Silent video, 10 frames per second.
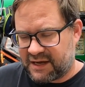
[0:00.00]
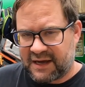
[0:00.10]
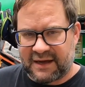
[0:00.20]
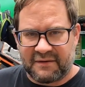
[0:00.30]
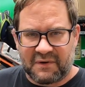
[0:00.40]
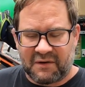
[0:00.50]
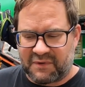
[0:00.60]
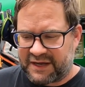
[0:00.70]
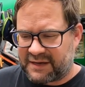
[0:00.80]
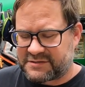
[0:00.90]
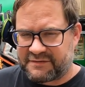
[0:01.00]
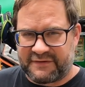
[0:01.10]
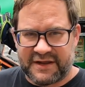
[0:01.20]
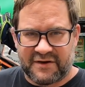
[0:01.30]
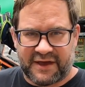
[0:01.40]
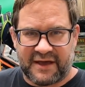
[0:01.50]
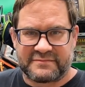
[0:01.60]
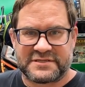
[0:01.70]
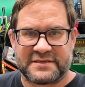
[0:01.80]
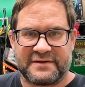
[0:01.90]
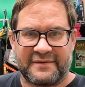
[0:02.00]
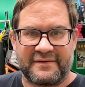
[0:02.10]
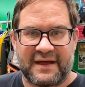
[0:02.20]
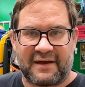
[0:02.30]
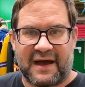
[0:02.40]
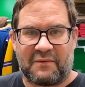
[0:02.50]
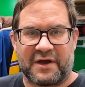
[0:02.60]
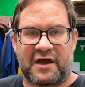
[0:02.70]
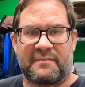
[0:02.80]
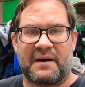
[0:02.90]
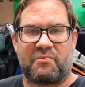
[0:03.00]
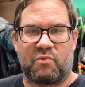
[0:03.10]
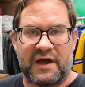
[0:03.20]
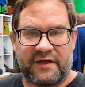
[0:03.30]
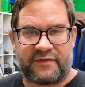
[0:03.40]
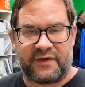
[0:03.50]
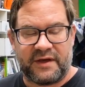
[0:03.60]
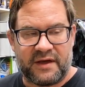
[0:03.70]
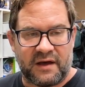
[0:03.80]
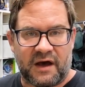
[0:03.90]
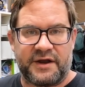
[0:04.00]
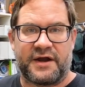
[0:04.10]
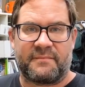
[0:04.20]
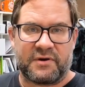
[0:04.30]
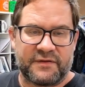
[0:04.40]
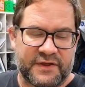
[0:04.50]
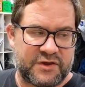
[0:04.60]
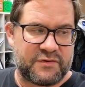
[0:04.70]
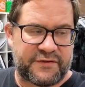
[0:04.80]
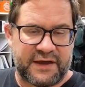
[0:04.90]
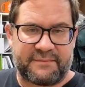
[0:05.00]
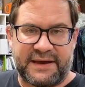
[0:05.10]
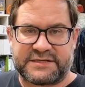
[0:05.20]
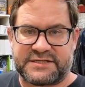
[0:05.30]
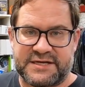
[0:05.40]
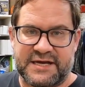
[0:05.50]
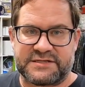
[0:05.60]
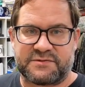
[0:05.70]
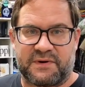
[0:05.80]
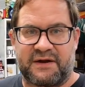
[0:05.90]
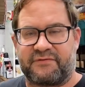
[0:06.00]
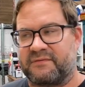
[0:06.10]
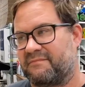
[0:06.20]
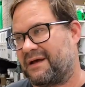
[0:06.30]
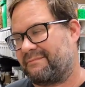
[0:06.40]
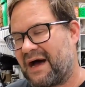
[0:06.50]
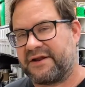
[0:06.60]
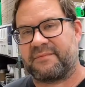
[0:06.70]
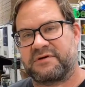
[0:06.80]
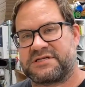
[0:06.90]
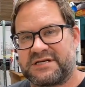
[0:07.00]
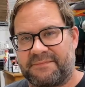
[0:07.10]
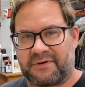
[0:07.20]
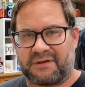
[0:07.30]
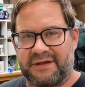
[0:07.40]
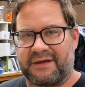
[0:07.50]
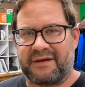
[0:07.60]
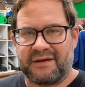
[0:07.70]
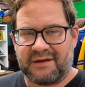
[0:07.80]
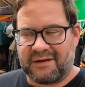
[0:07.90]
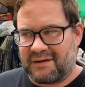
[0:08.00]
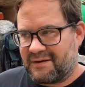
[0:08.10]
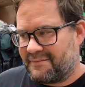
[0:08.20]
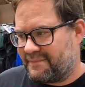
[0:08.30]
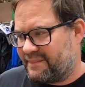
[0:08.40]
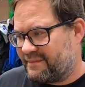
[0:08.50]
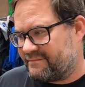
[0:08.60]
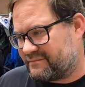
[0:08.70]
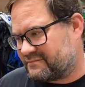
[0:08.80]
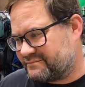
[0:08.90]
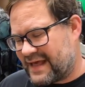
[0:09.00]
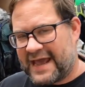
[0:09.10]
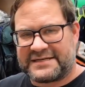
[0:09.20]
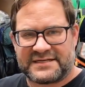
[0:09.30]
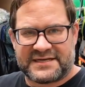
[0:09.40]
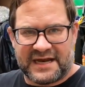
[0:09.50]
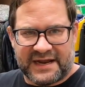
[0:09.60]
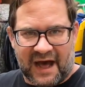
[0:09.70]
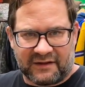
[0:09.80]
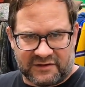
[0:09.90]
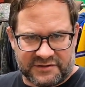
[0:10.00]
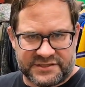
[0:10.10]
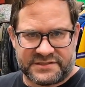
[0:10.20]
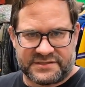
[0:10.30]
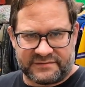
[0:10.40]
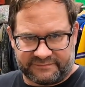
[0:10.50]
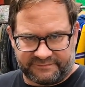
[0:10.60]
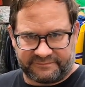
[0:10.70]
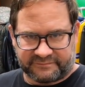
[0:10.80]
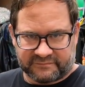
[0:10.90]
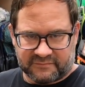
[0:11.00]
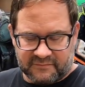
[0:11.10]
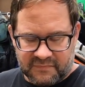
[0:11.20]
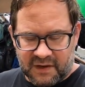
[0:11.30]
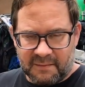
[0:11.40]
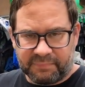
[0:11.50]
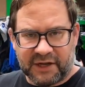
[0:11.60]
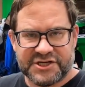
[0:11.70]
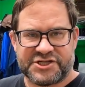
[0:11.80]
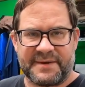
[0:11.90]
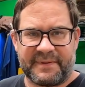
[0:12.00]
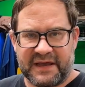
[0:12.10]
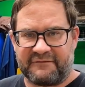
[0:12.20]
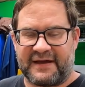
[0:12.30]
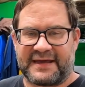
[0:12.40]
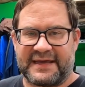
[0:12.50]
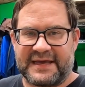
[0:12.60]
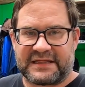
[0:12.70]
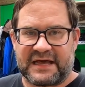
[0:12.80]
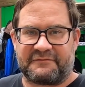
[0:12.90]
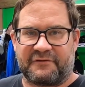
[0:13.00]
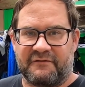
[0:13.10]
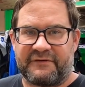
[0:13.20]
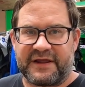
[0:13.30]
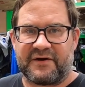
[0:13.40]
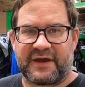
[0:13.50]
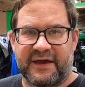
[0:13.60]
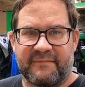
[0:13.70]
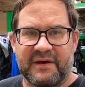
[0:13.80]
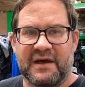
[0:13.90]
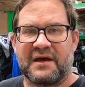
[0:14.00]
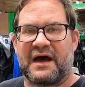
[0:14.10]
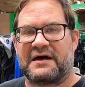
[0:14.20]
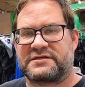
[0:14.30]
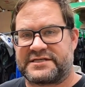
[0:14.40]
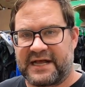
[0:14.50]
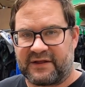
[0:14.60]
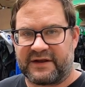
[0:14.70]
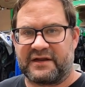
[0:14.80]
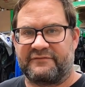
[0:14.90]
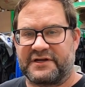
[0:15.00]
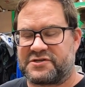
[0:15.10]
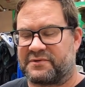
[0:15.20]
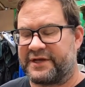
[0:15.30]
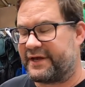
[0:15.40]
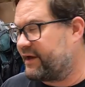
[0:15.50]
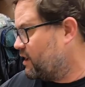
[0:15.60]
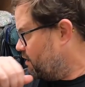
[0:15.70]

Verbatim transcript: Uh, well, when it comes to video games, I, I would come up with a number that you think makes sense, whatever, like my number is typically eight to ten dollars plus shipping if I can get that for a video game I'll sell it individually